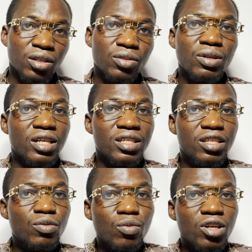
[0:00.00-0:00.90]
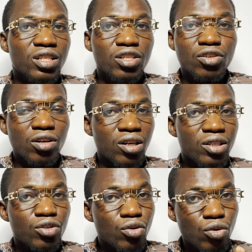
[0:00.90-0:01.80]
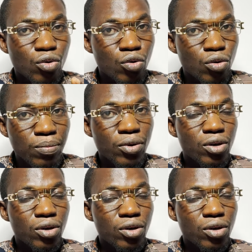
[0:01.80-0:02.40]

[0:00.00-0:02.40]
You can see what is called cube